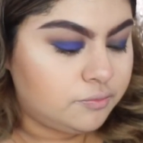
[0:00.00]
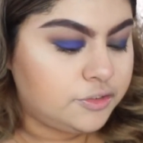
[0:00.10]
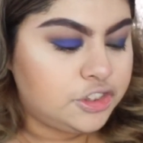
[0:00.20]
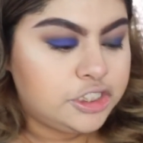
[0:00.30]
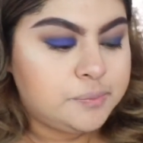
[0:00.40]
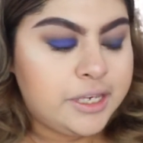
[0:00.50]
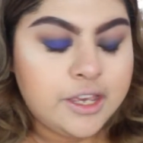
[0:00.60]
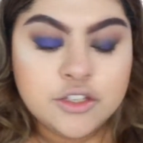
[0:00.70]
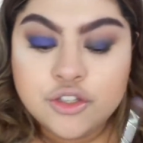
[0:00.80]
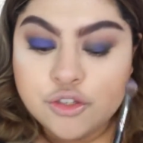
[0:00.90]
And just be
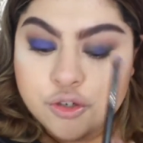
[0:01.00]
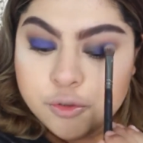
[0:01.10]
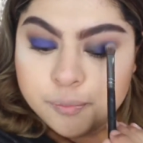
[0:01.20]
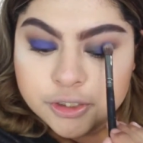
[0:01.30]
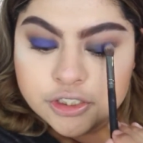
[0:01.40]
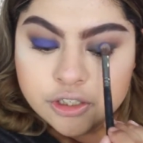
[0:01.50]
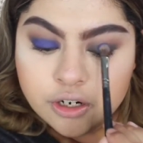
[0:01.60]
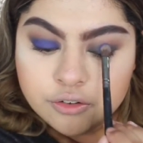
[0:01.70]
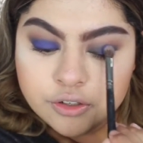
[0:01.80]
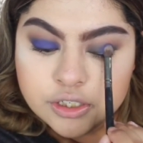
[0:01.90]
super
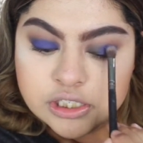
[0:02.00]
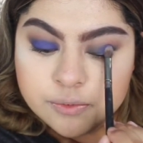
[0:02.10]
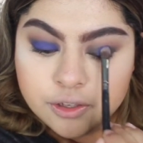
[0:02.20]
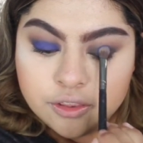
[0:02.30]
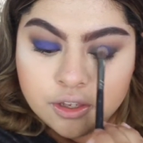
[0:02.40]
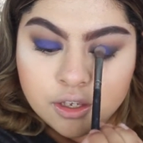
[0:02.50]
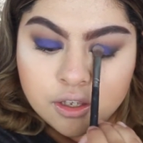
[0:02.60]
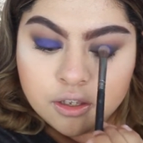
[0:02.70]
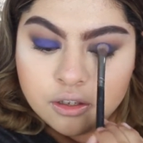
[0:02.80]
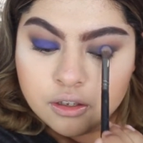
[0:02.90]
generous with
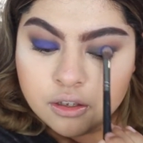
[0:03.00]
it.